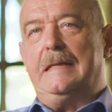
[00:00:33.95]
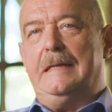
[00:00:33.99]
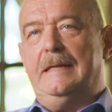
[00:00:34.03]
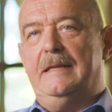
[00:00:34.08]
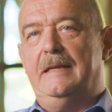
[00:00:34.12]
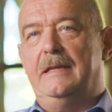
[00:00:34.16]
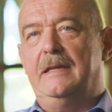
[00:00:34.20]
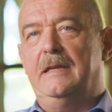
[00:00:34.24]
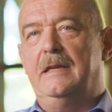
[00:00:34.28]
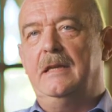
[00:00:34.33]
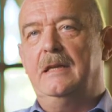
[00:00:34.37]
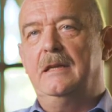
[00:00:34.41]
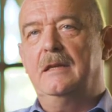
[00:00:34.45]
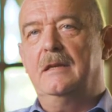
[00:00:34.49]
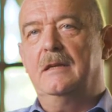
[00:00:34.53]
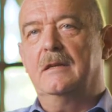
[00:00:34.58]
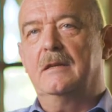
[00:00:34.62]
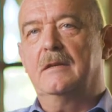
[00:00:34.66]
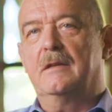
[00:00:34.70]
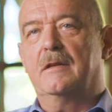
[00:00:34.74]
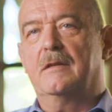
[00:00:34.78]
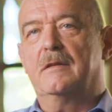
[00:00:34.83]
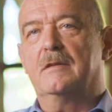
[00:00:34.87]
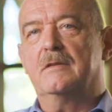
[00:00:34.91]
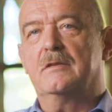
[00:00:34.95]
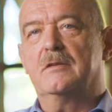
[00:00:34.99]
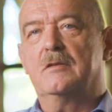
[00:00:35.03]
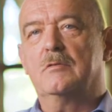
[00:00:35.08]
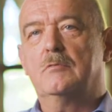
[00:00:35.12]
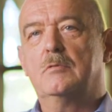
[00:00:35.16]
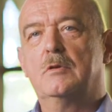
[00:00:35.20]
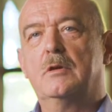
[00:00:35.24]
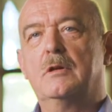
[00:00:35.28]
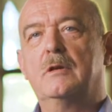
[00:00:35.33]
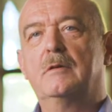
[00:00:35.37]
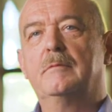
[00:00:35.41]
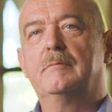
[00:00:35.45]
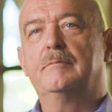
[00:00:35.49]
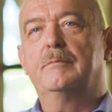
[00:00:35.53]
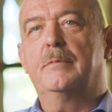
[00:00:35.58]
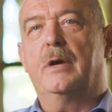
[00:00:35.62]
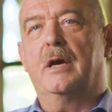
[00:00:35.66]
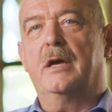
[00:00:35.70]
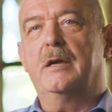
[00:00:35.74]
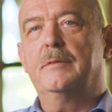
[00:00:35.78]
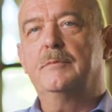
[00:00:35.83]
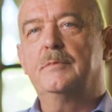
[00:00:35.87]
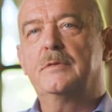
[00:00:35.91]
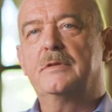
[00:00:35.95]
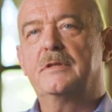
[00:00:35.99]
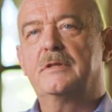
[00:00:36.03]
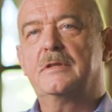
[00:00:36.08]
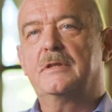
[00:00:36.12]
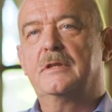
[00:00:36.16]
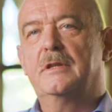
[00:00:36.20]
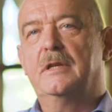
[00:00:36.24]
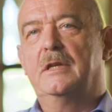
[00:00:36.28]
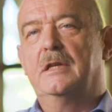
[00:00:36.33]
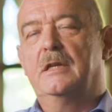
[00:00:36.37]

cleaning the sewer pipes,